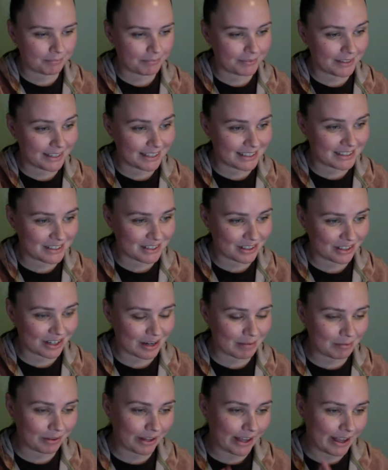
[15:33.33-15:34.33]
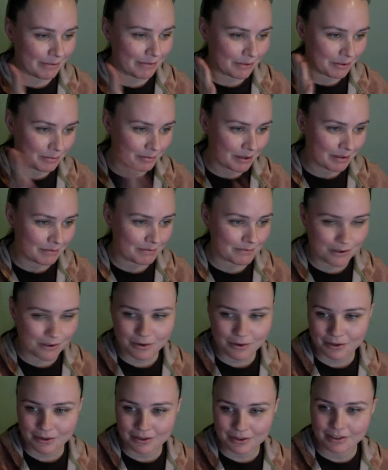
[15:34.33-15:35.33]
Instagram live on my
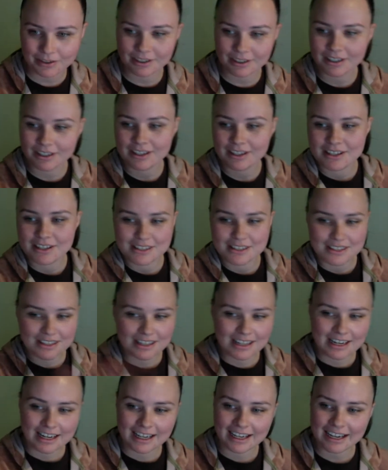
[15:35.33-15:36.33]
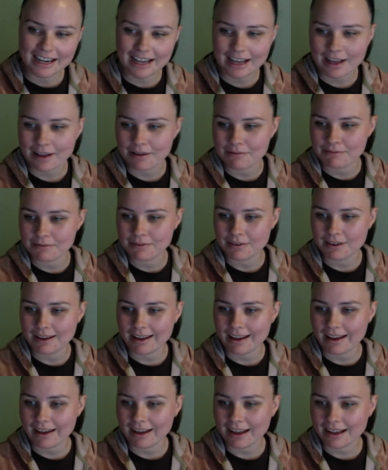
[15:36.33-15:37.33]
phone so that I could have
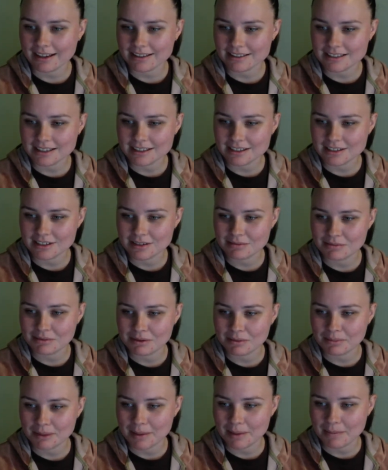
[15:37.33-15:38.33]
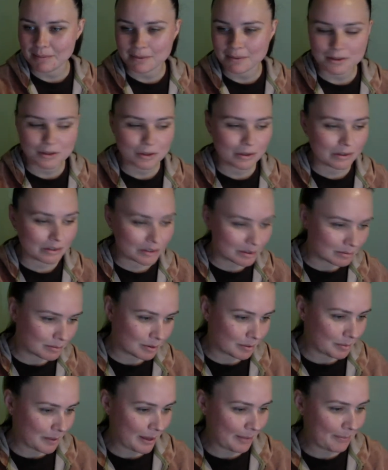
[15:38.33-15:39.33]
access to more people, talk to more
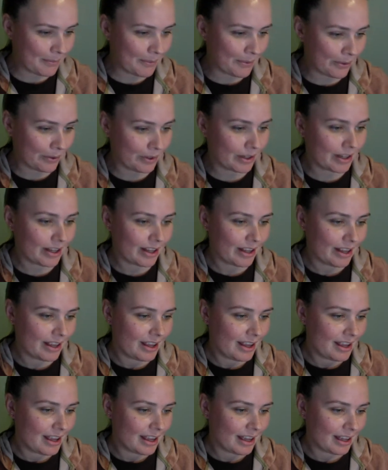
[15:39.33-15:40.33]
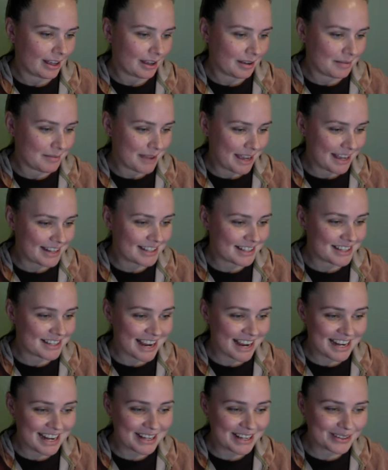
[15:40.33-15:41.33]
people, answer
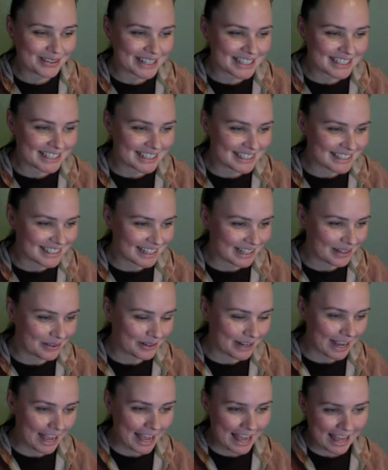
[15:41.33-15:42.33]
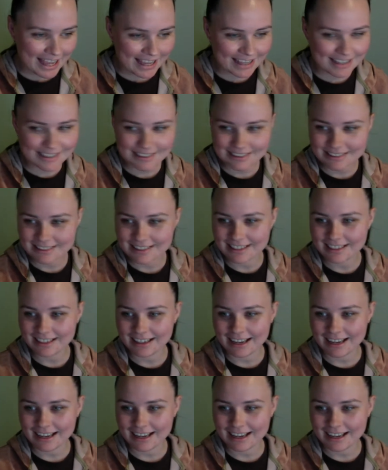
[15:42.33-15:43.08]
any questions anyone has.